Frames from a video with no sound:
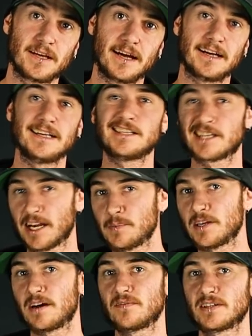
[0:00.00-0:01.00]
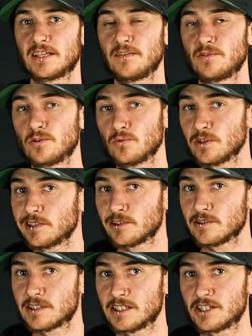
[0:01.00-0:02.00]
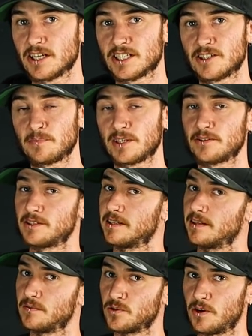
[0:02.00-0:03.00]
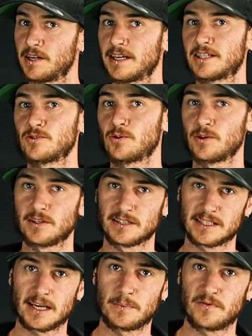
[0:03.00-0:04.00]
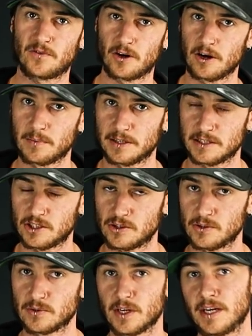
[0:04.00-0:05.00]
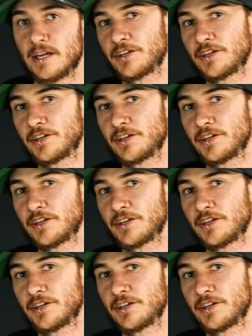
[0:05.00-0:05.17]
And he's going to be able to give you a really good suggestion because he lives right next door in the same environment as you.